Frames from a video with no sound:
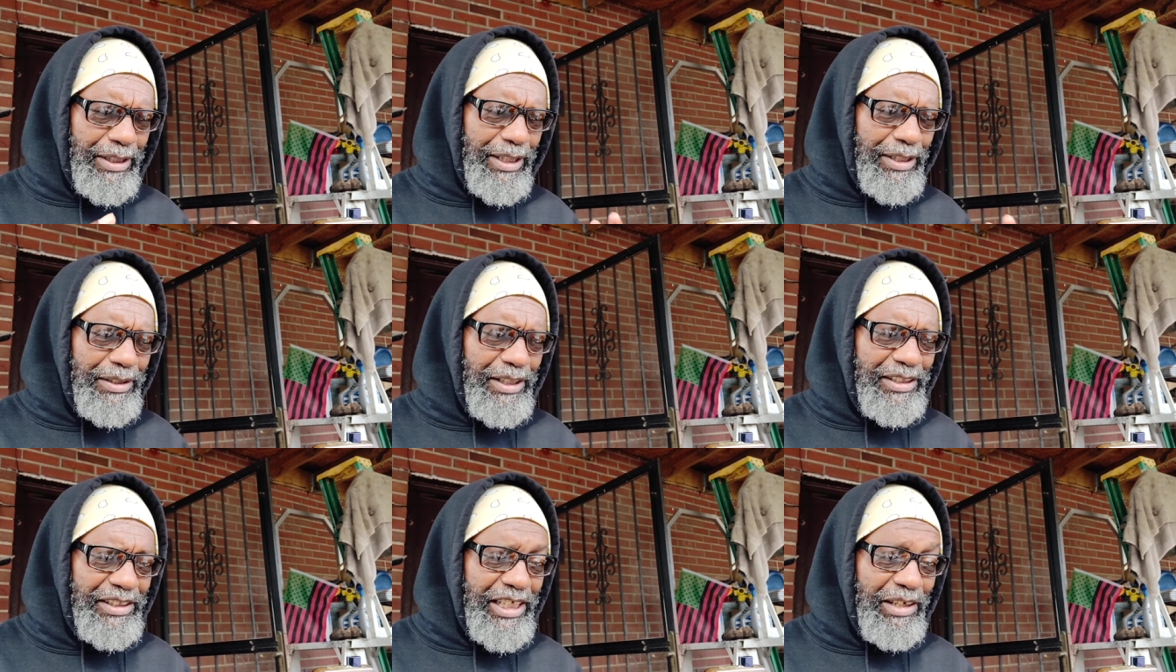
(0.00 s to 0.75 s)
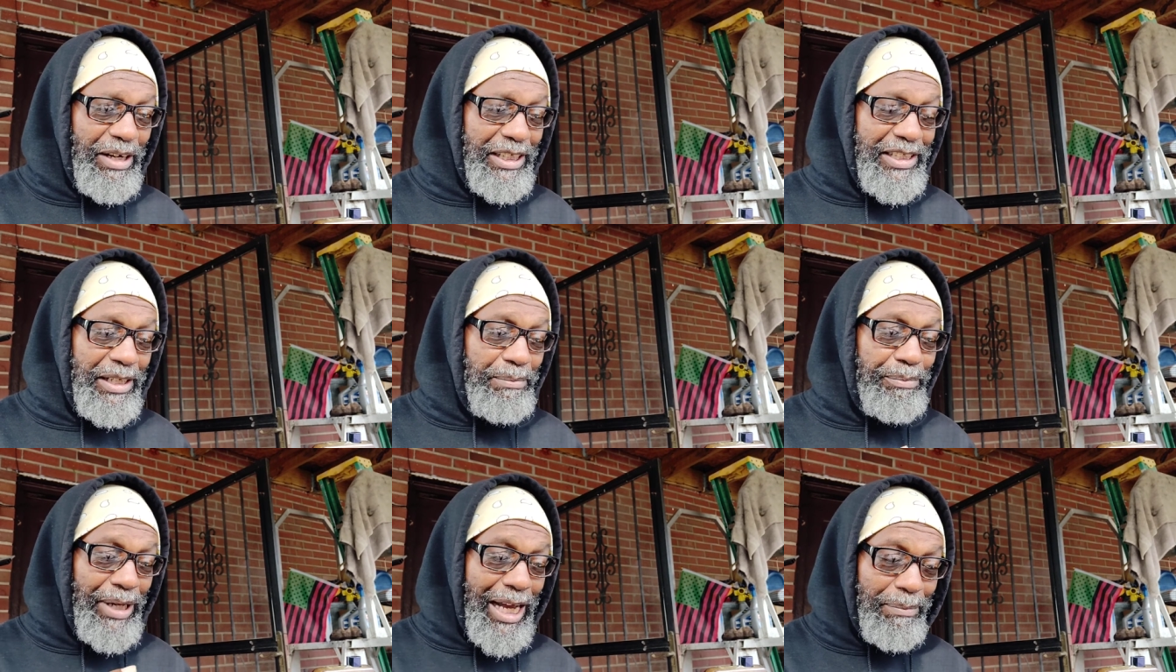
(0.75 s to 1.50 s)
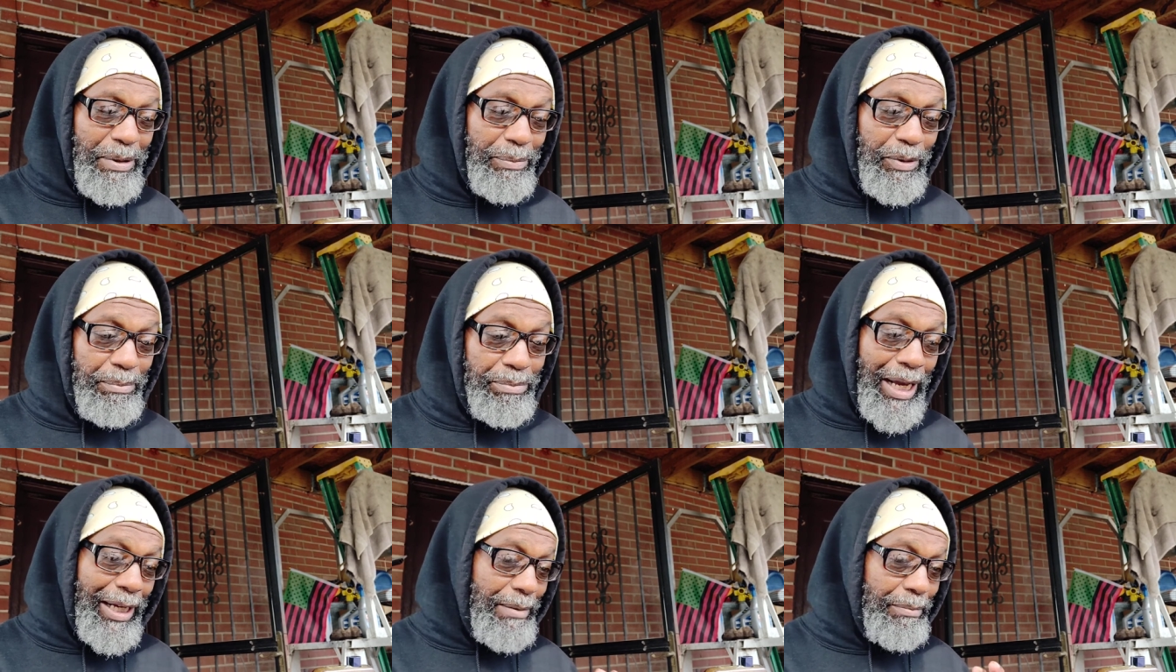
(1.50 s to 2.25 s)
uh, dare I say, black people,
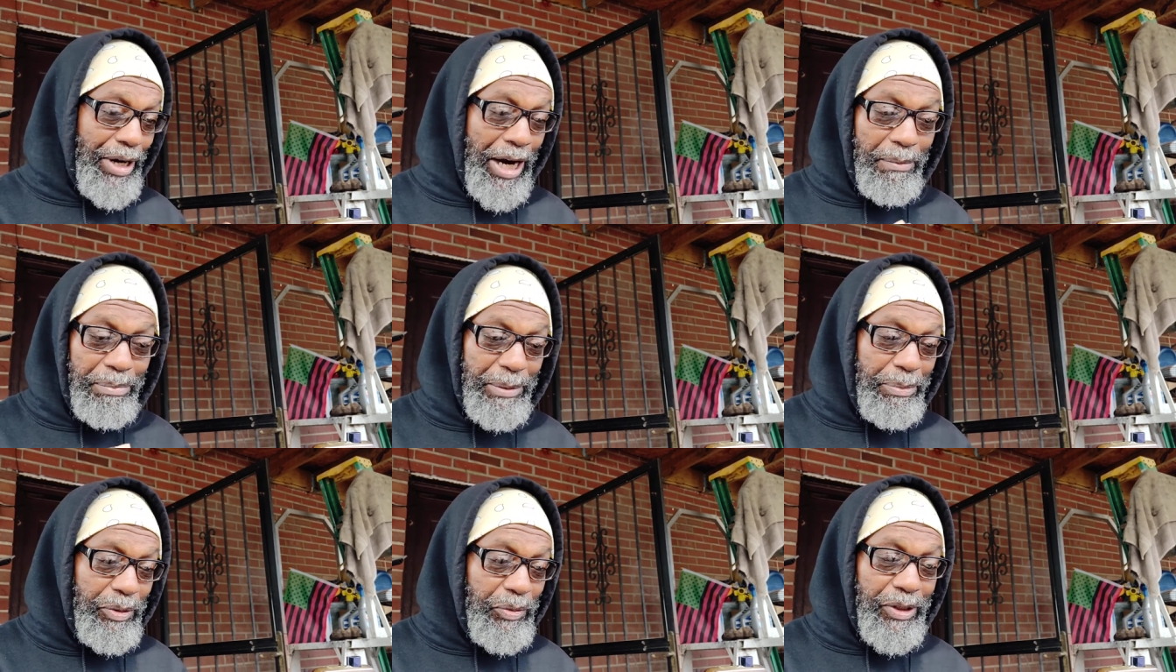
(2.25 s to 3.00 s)
black and brown people.